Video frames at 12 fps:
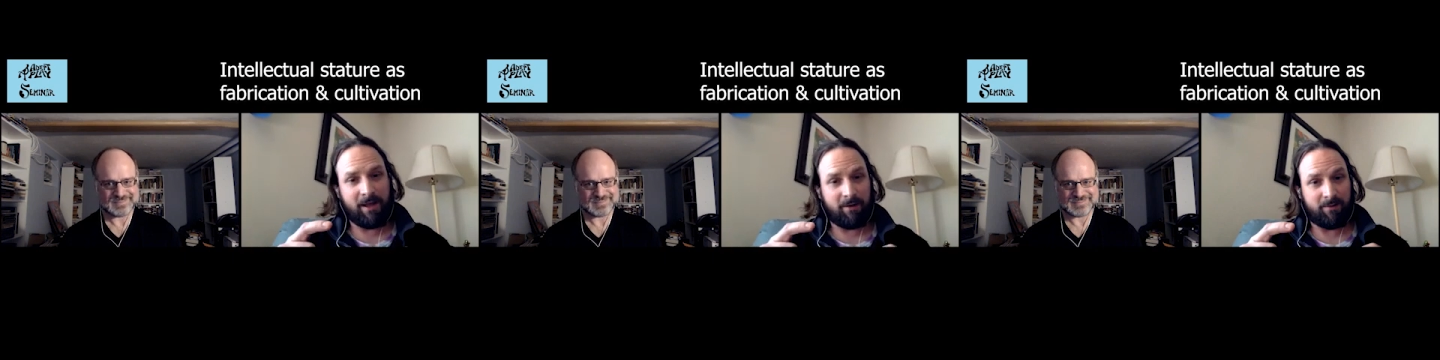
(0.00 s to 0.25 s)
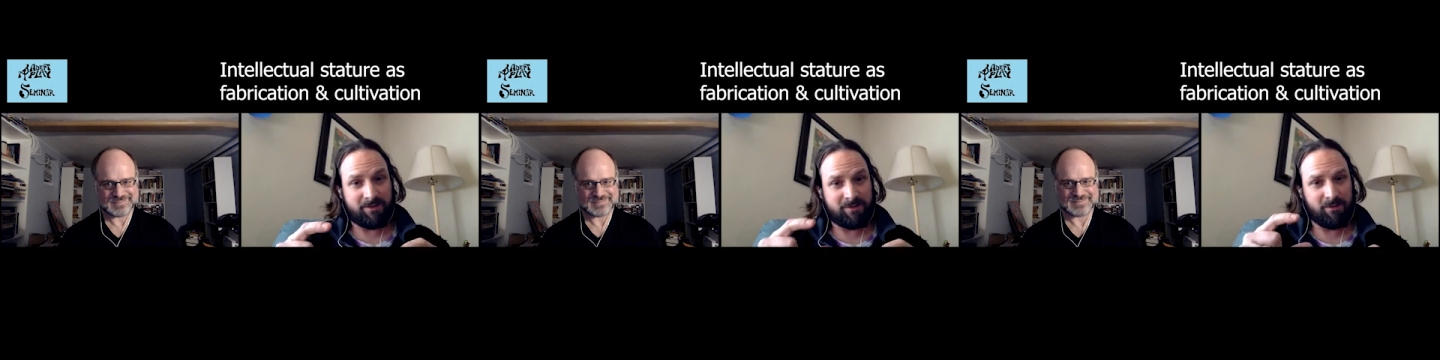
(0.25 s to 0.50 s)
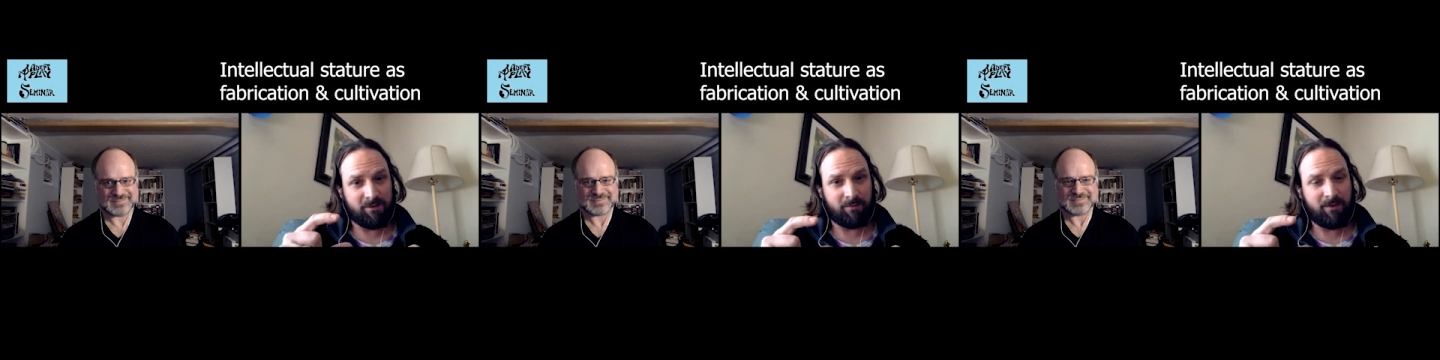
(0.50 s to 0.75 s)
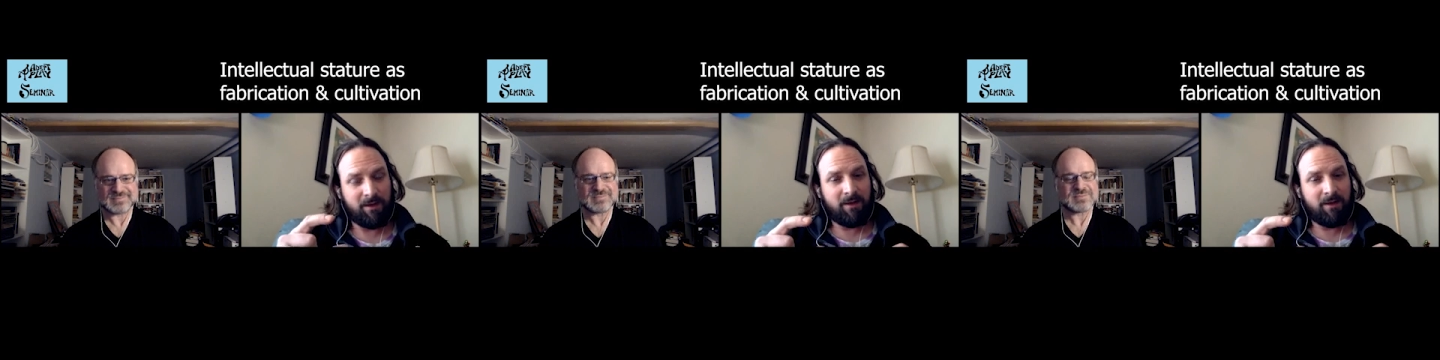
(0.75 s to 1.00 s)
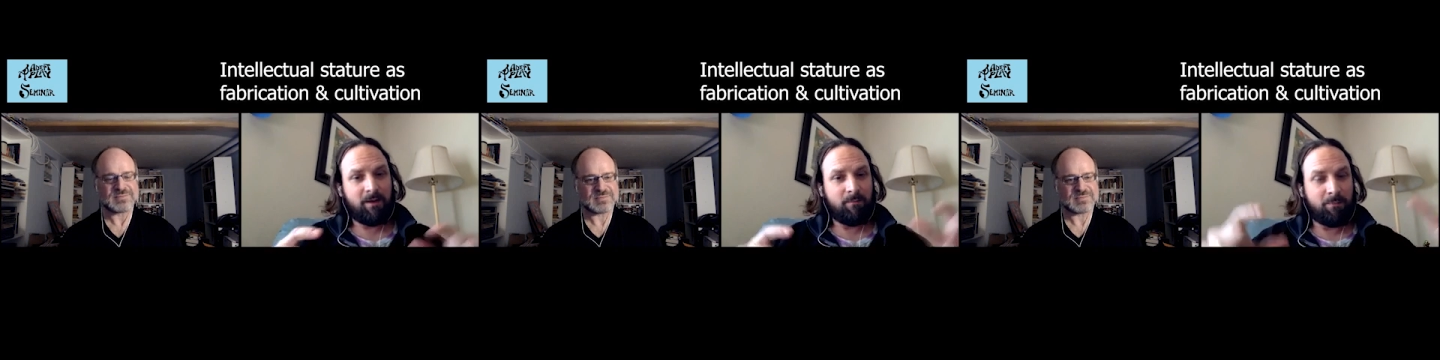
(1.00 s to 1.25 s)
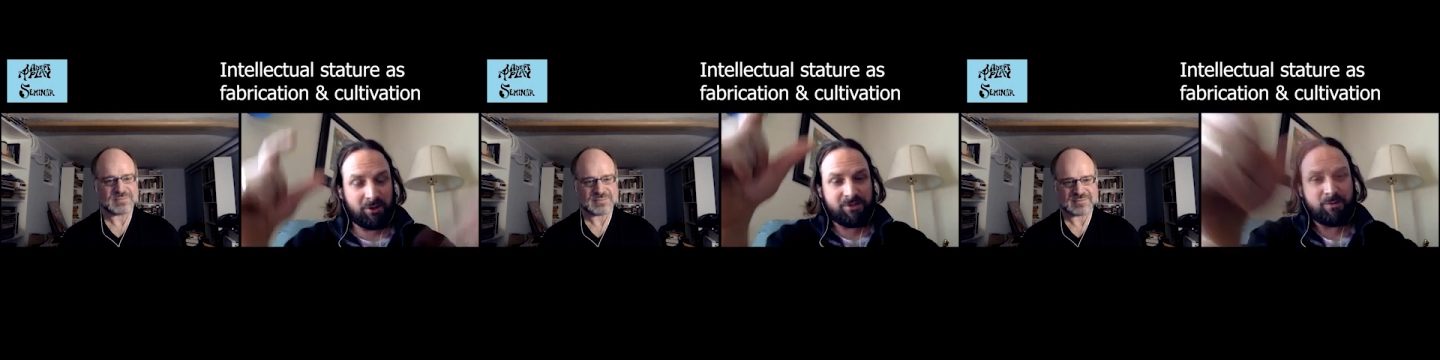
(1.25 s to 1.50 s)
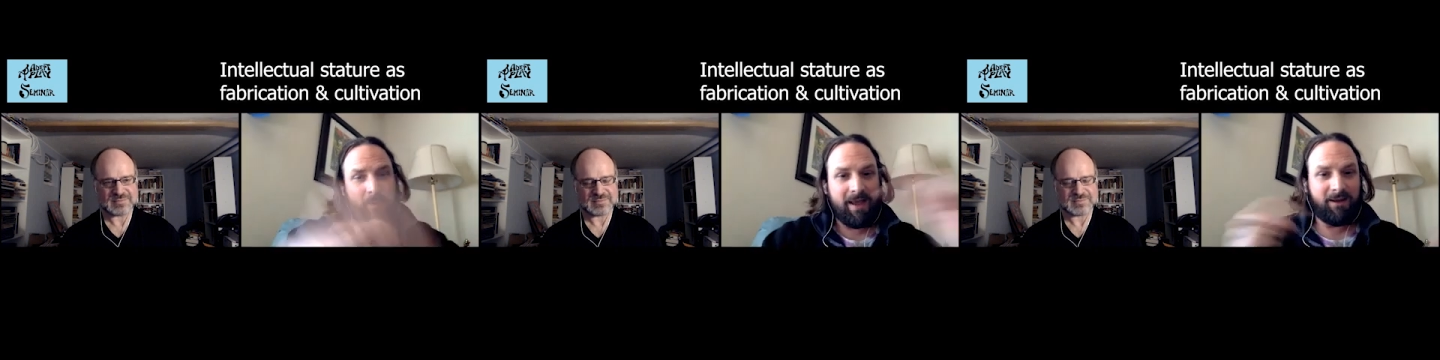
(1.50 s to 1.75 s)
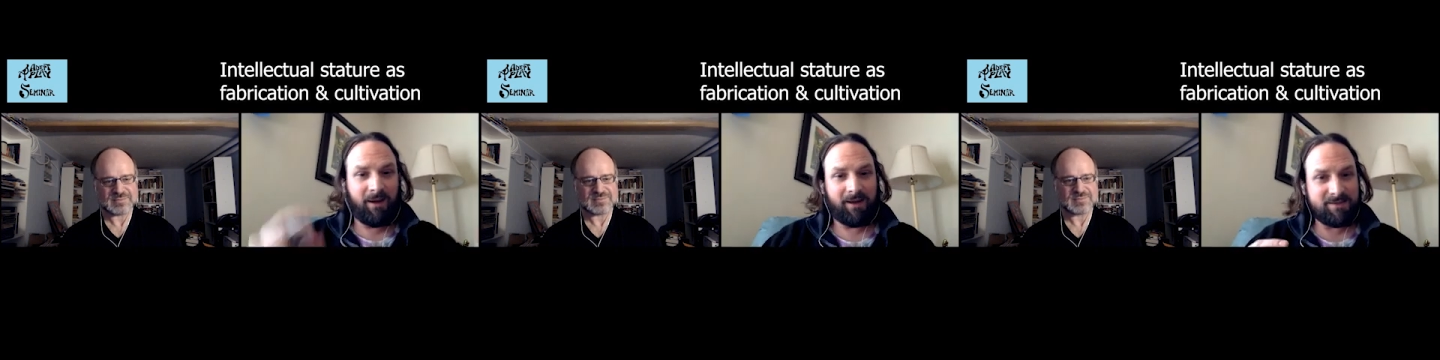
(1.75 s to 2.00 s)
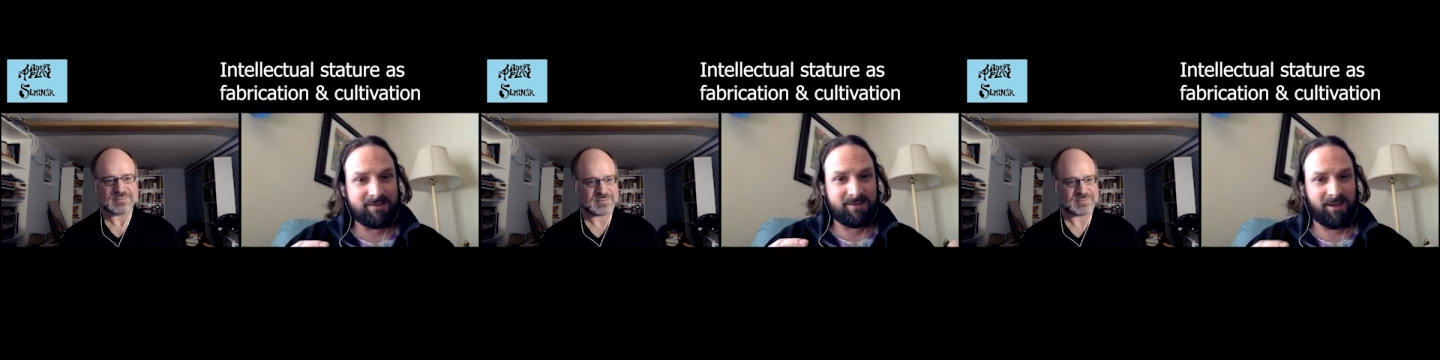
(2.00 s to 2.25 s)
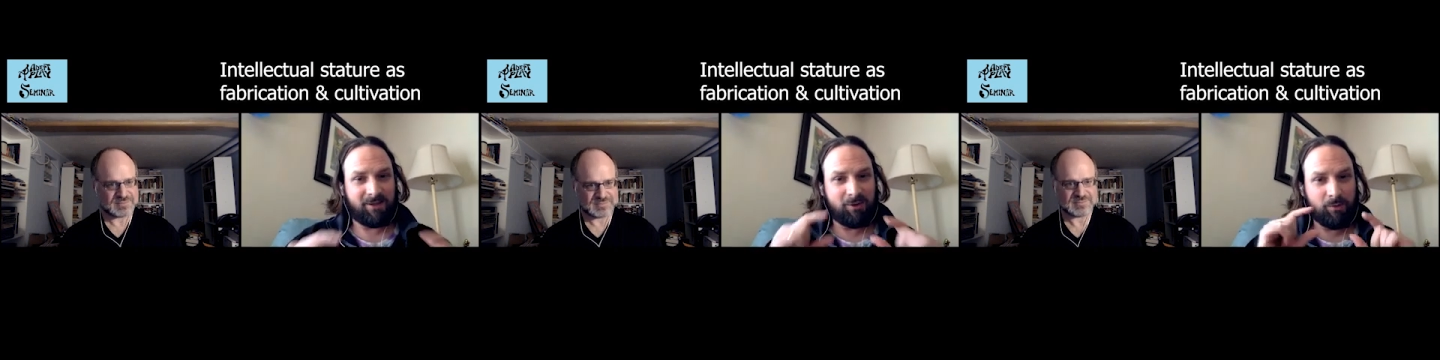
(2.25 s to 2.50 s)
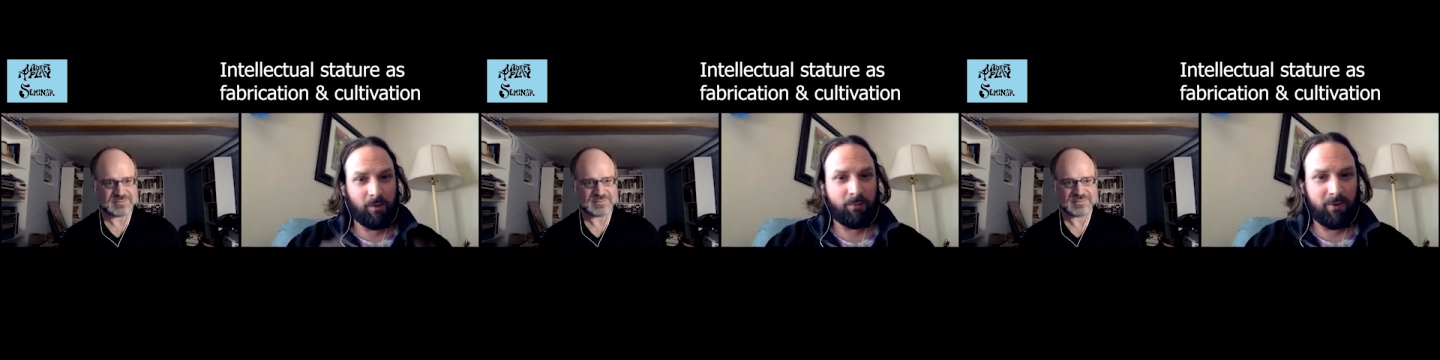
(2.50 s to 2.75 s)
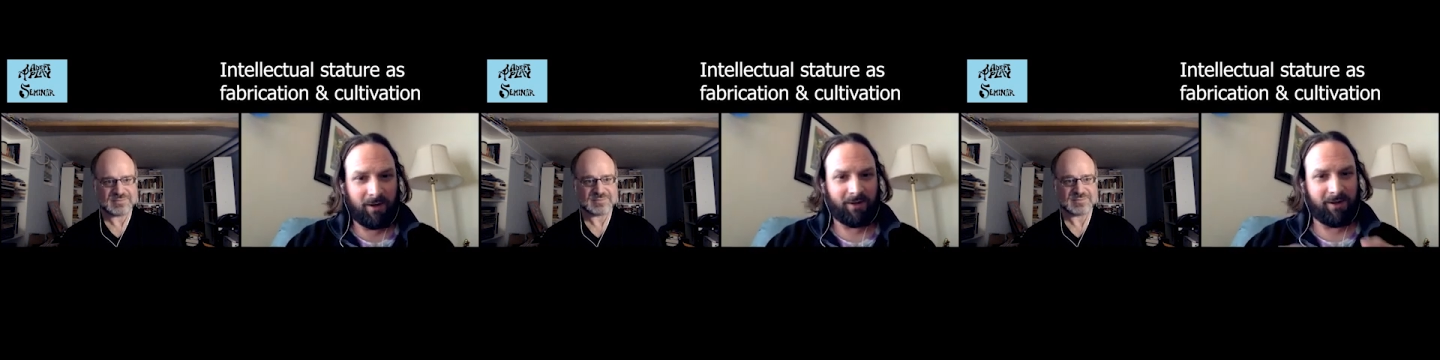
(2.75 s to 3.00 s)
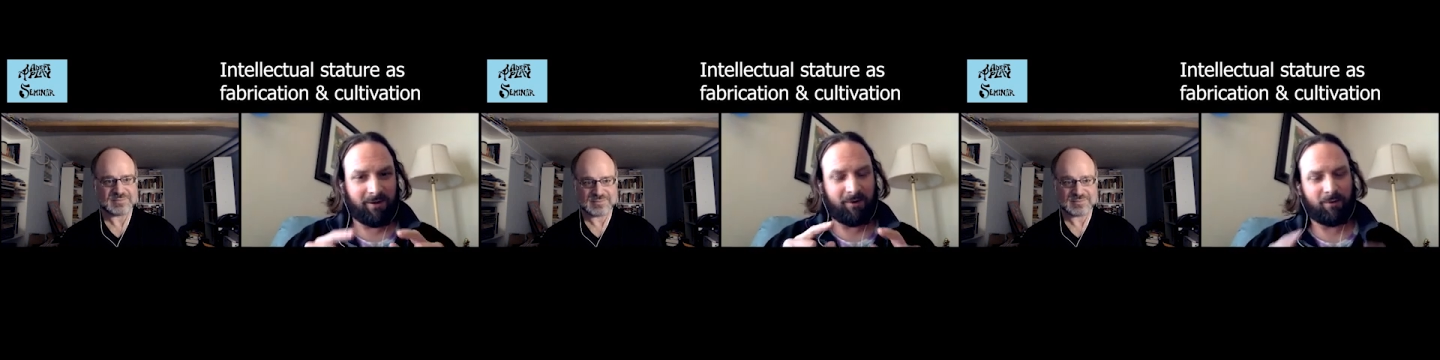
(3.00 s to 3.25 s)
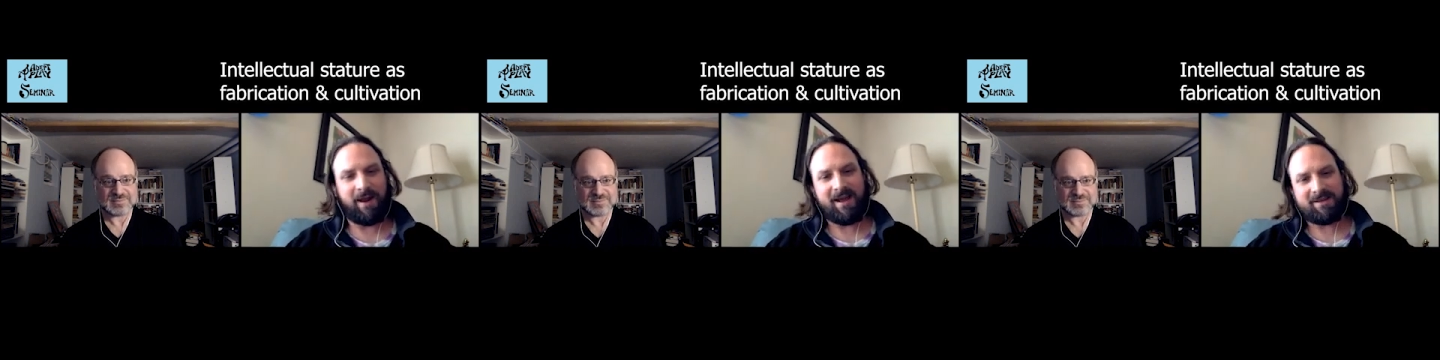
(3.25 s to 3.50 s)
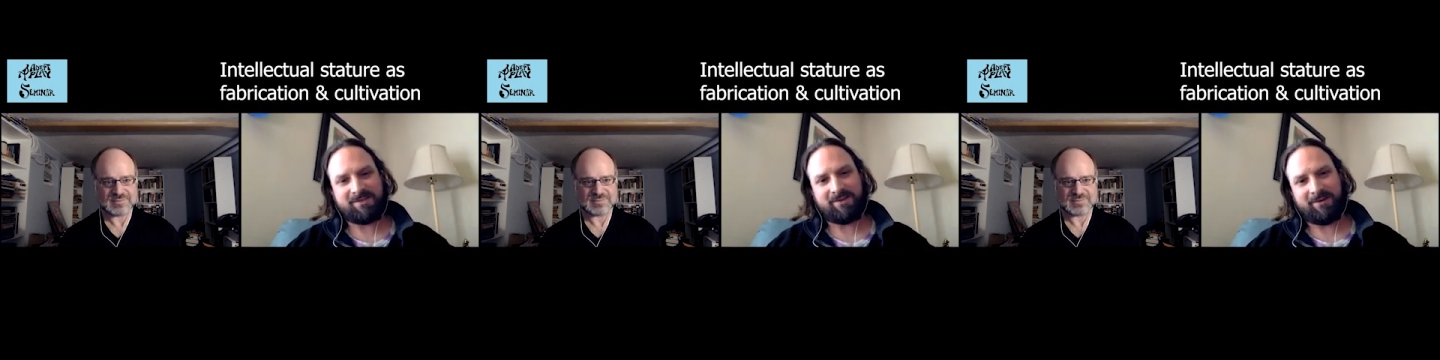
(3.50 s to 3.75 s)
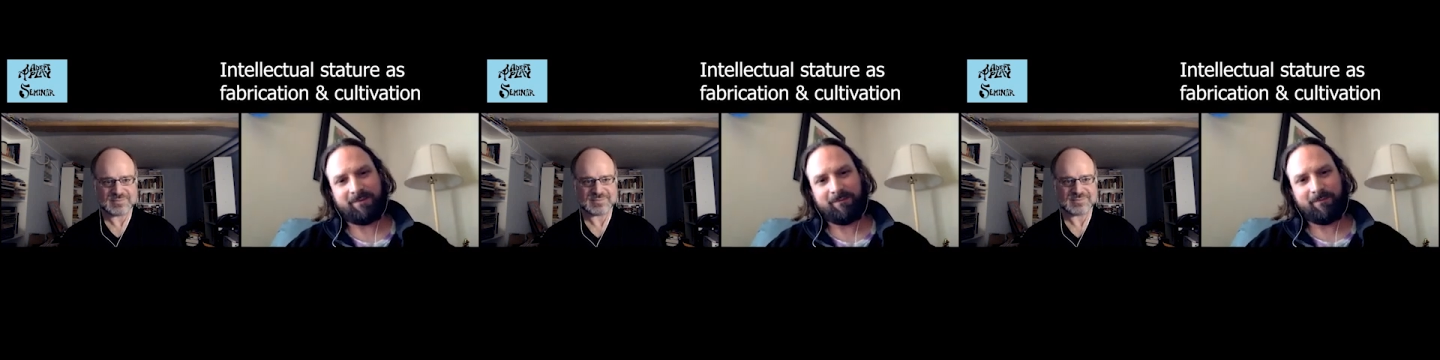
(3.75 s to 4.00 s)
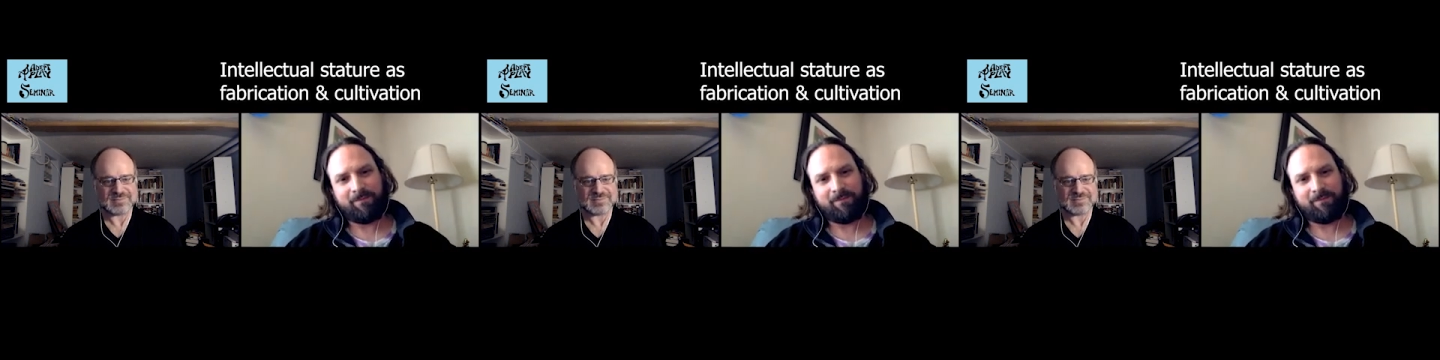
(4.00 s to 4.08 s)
Speaker 1: about it to persuade us that you were really a harasser.